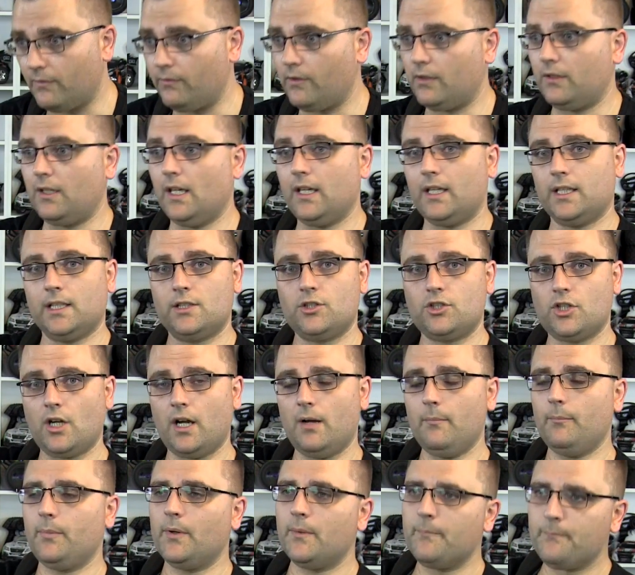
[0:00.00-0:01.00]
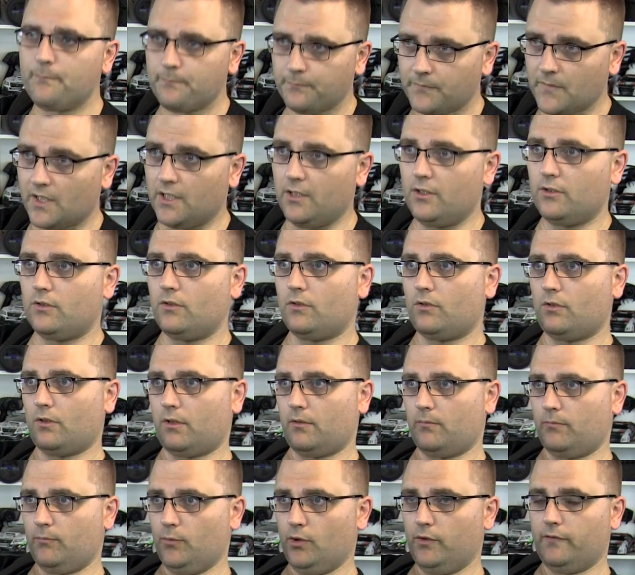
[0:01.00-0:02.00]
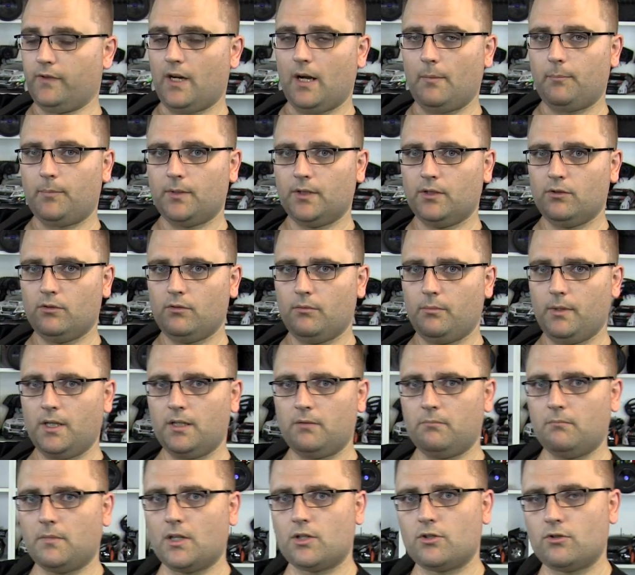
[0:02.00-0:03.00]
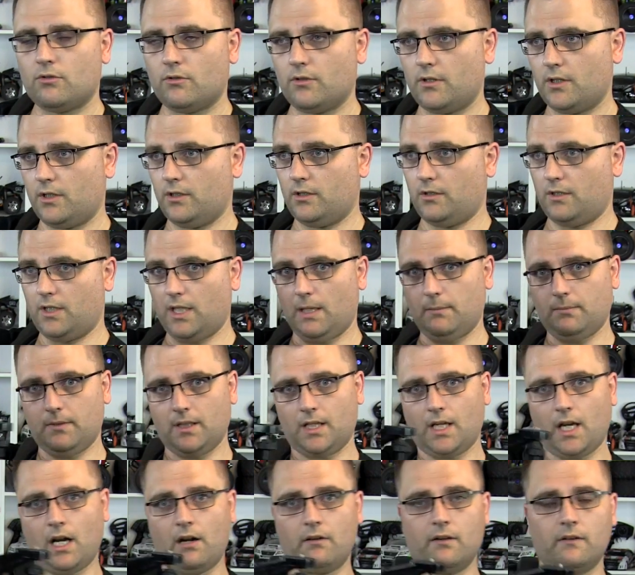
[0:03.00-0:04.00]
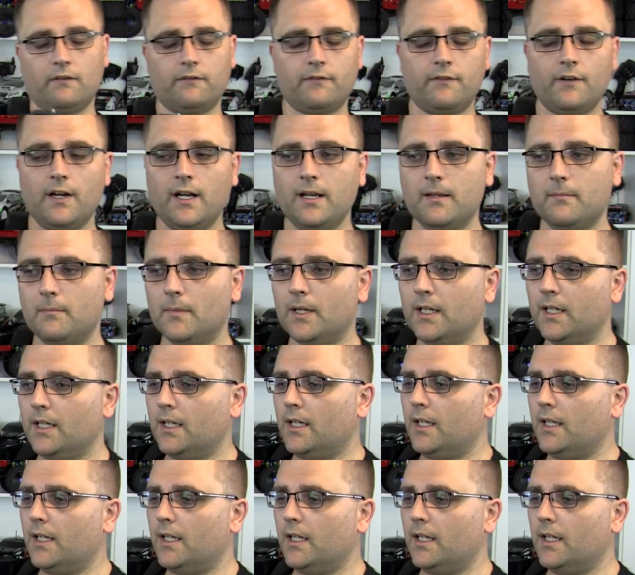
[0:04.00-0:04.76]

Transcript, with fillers: If you take a jump, you need to sort of move up a little bit. Make sure that you keep the car in frame.